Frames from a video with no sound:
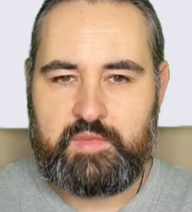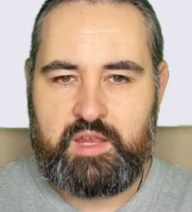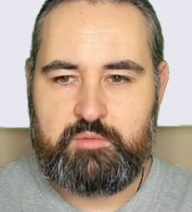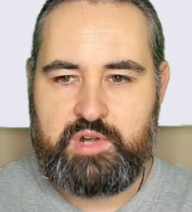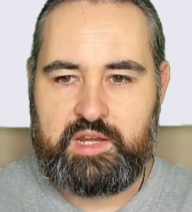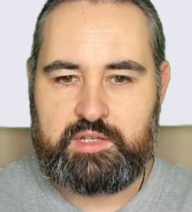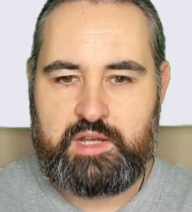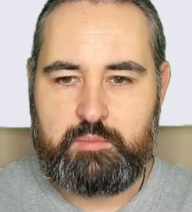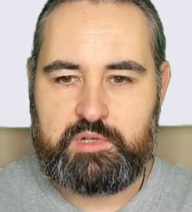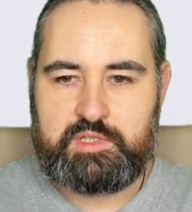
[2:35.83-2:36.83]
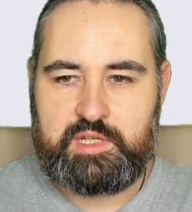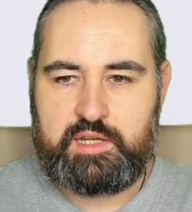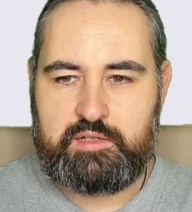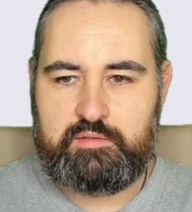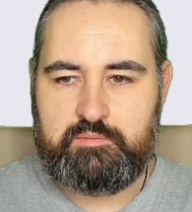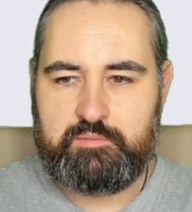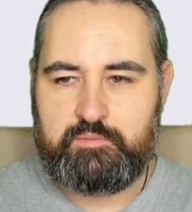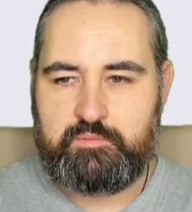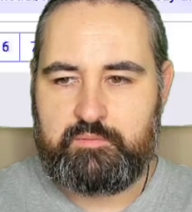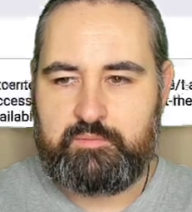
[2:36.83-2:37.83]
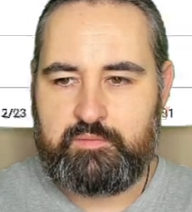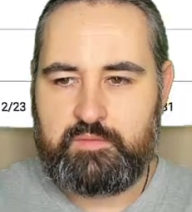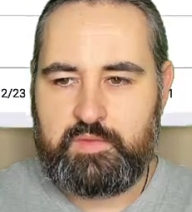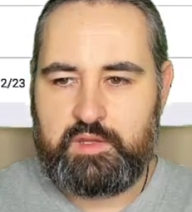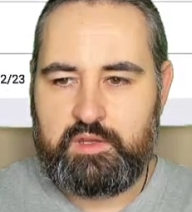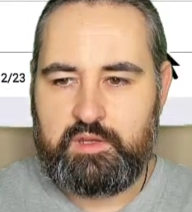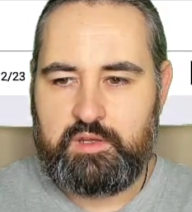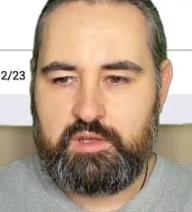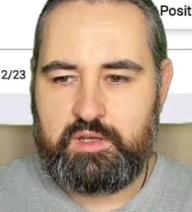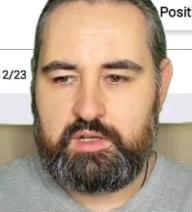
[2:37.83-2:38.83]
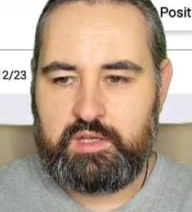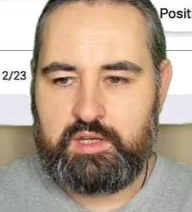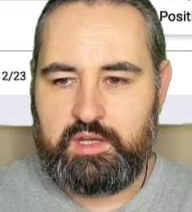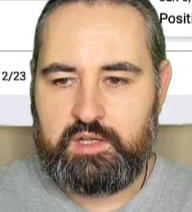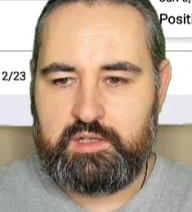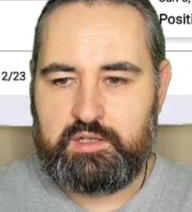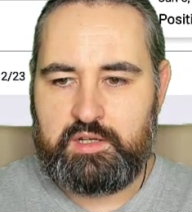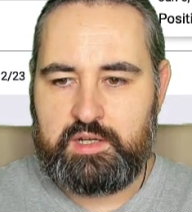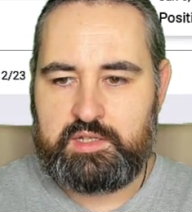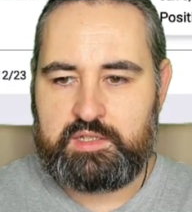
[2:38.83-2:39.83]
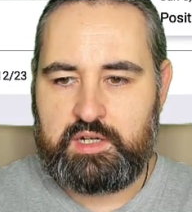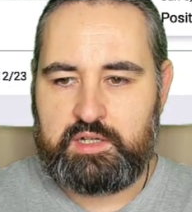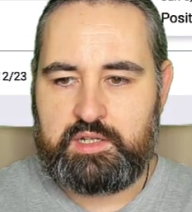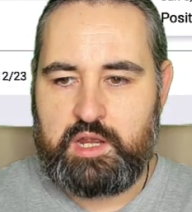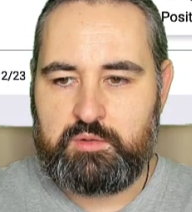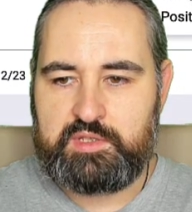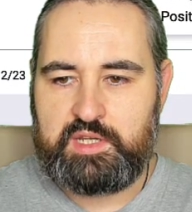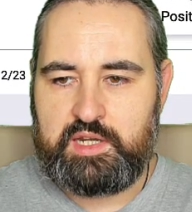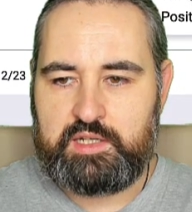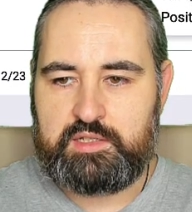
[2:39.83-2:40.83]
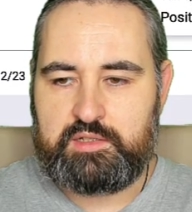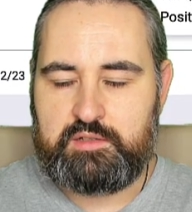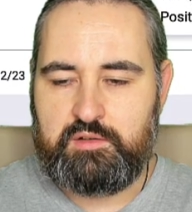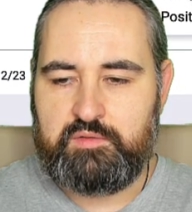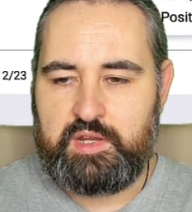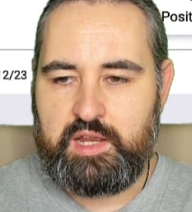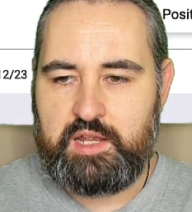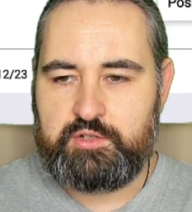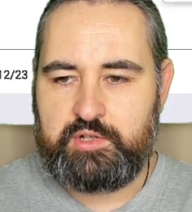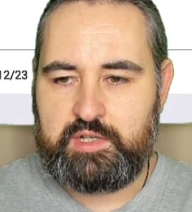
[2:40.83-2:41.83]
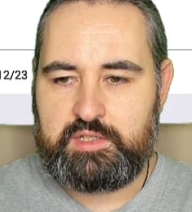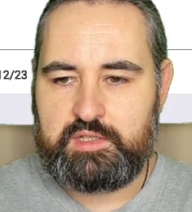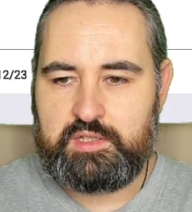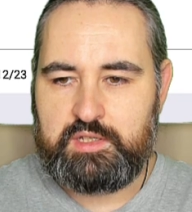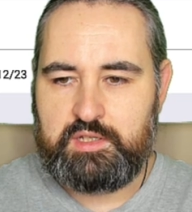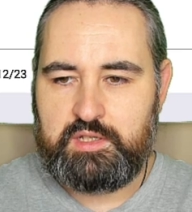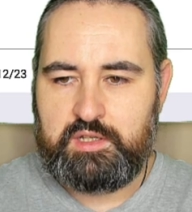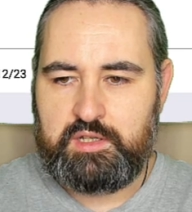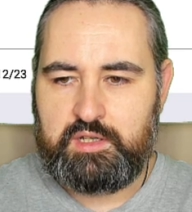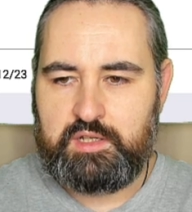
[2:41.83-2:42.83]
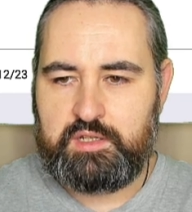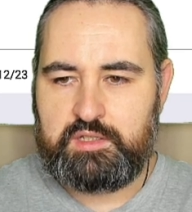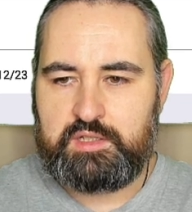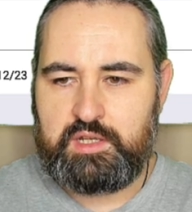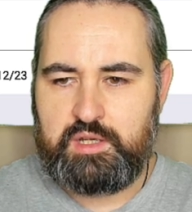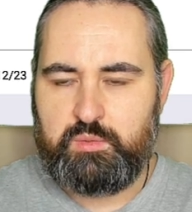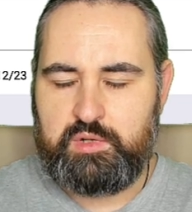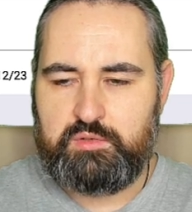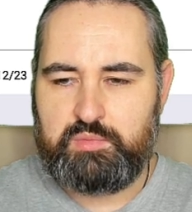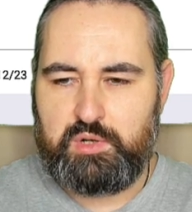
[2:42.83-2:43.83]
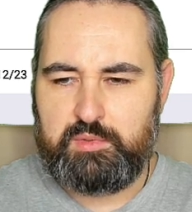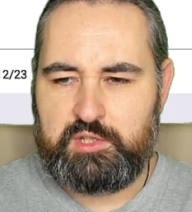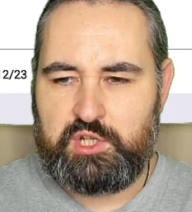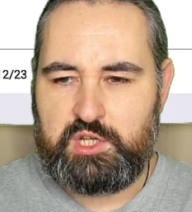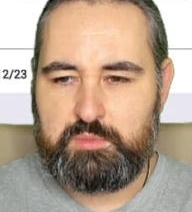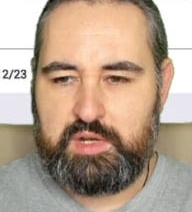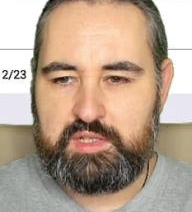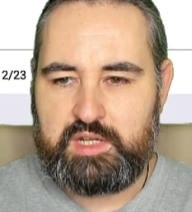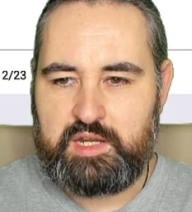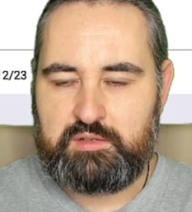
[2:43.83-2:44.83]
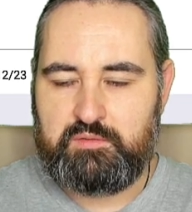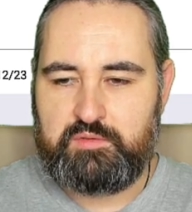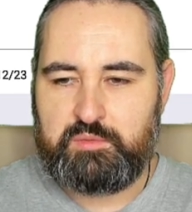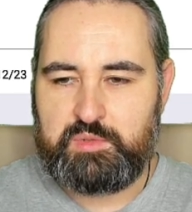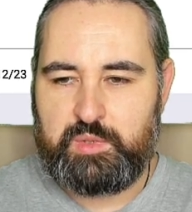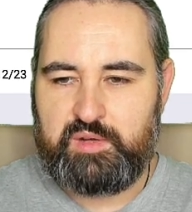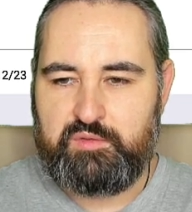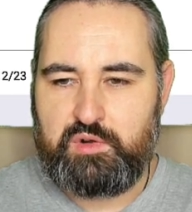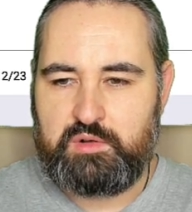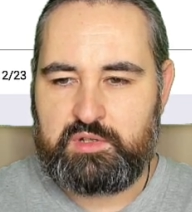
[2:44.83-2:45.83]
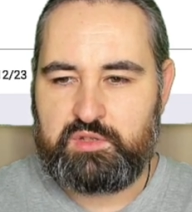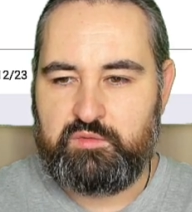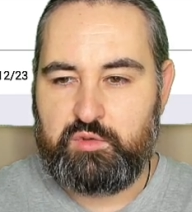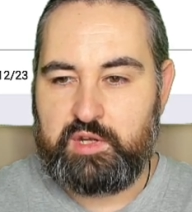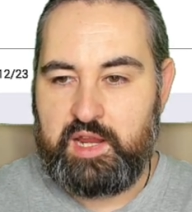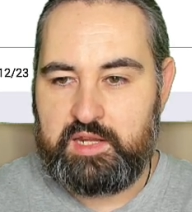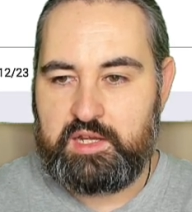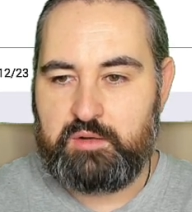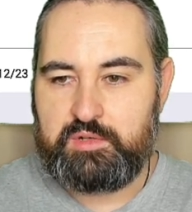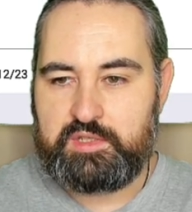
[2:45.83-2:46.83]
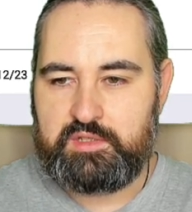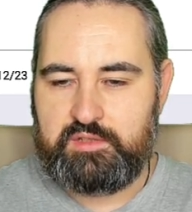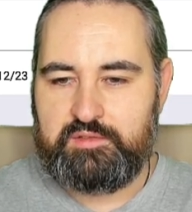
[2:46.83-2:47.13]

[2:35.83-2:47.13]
and ranking number 10. And again, I started outside of 800 and I will probably change my title from 24 hours to 48 hours,